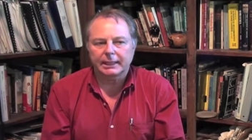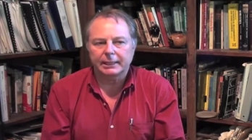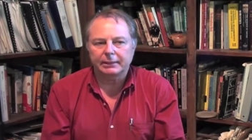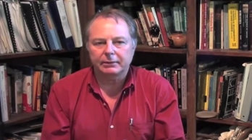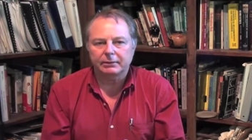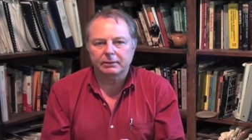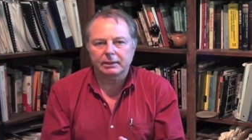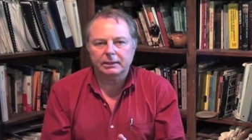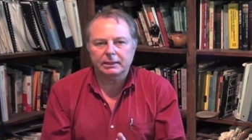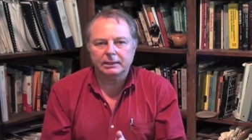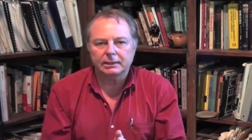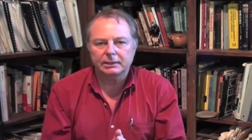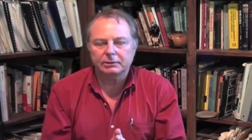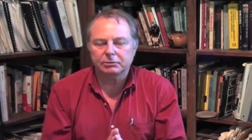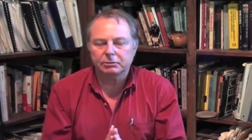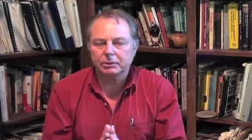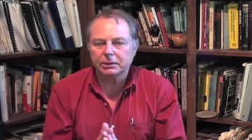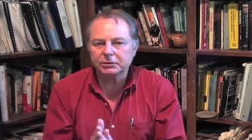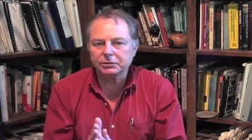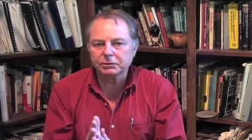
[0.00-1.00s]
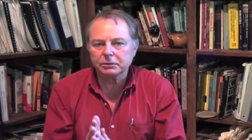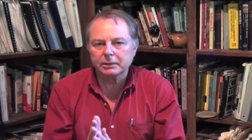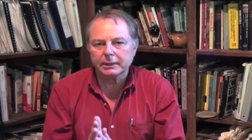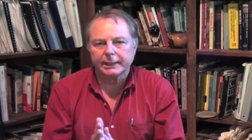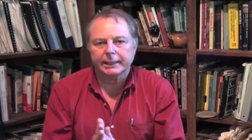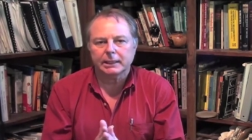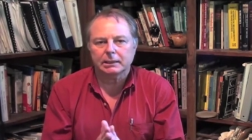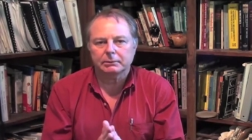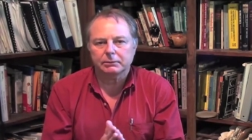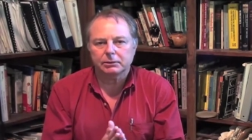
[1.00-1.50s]
And in
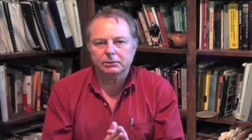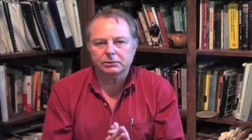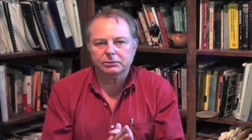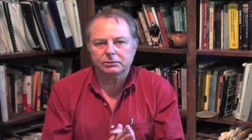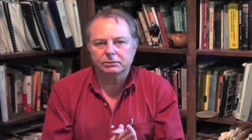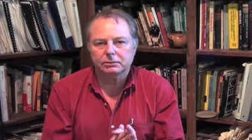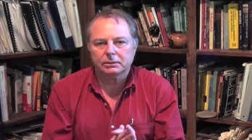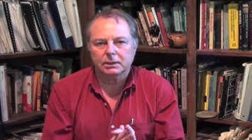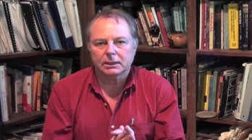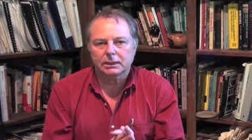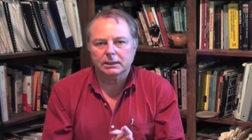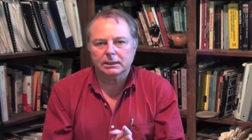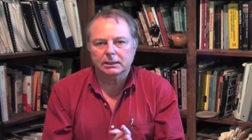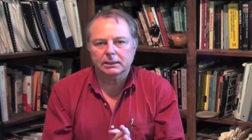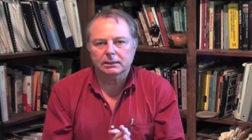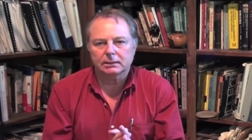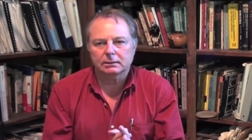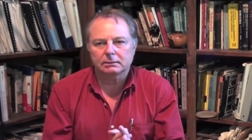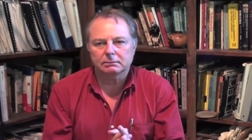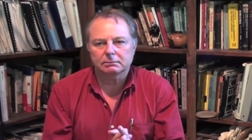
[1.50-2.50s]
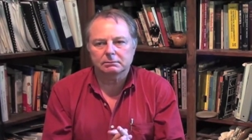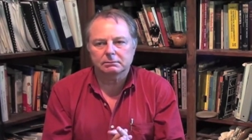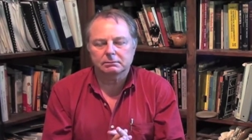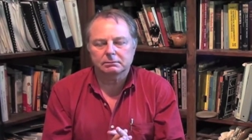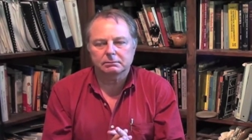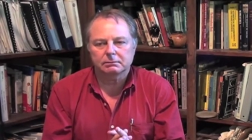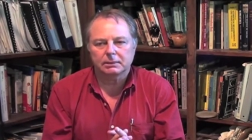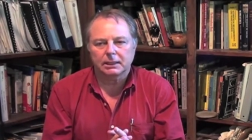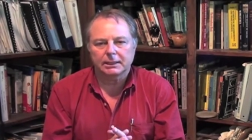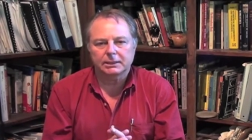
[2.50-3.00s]
terrestrial animals,
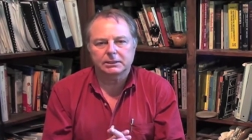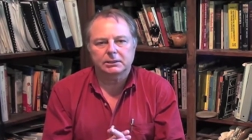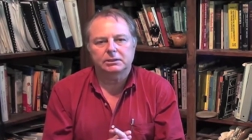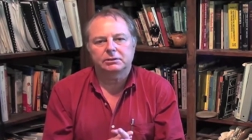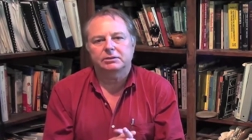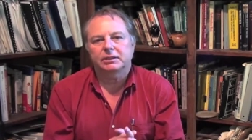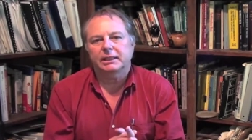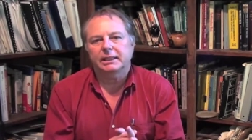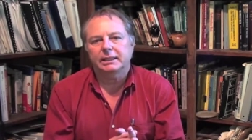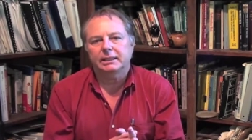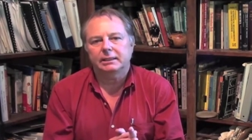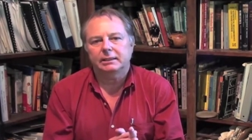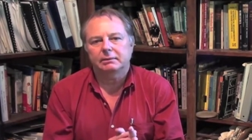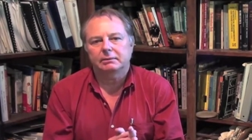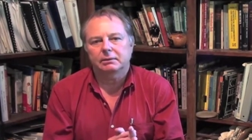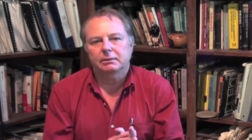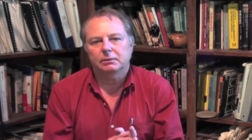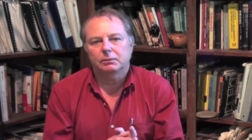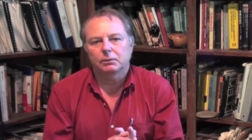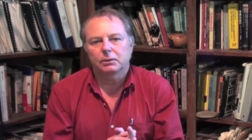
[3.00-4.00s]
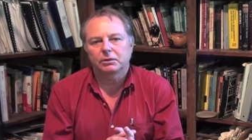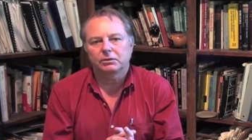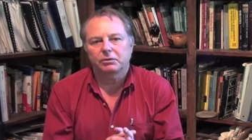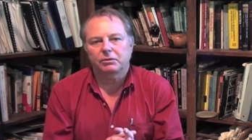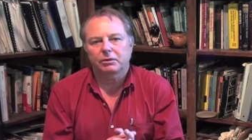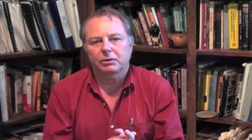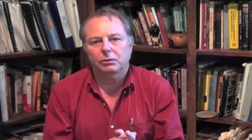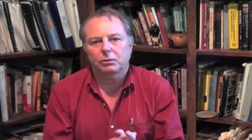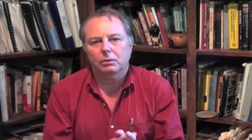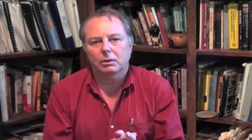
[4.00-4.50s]
I should say
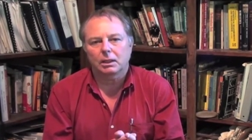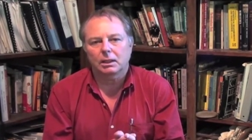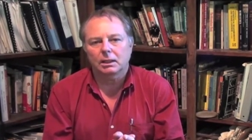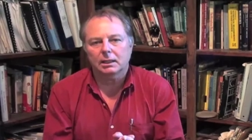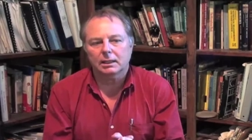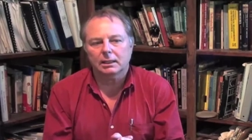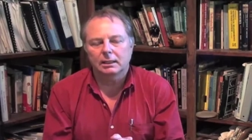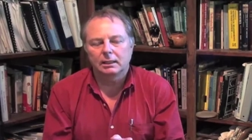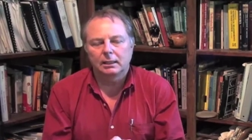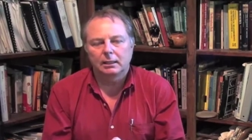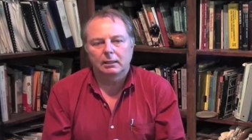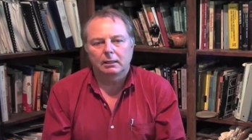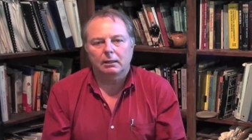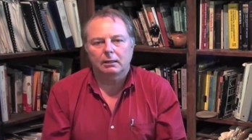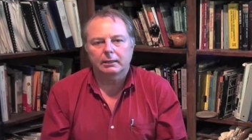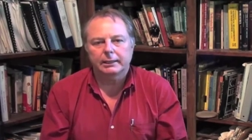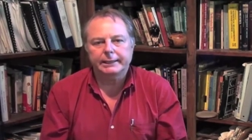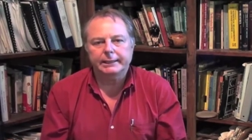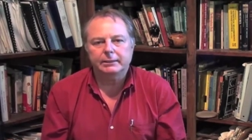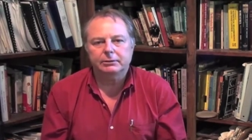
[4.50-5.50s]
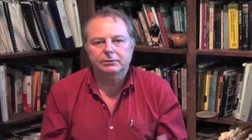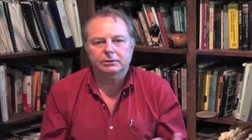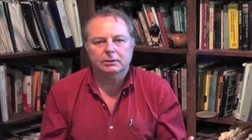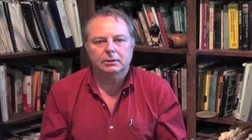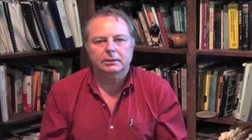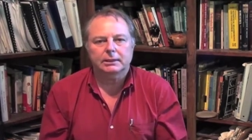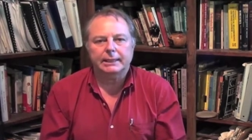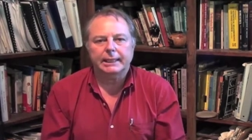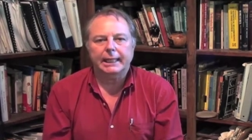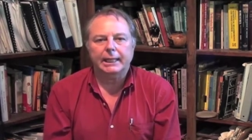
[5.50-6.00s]
ones that walk, our ears
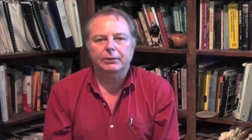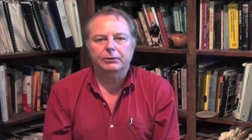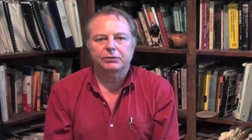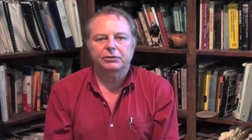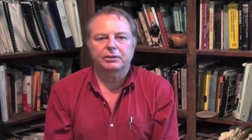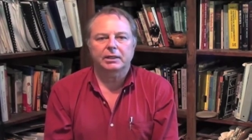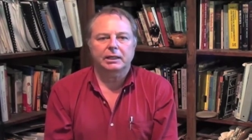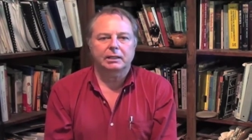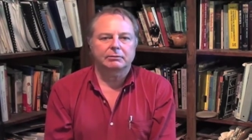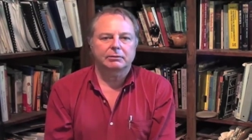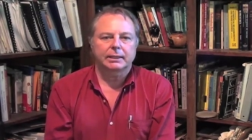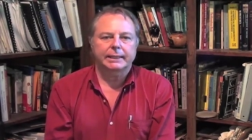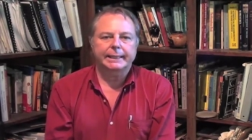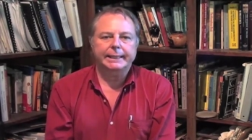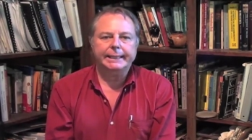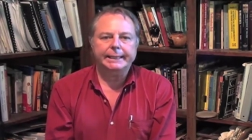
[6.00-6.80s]
are on the outside of our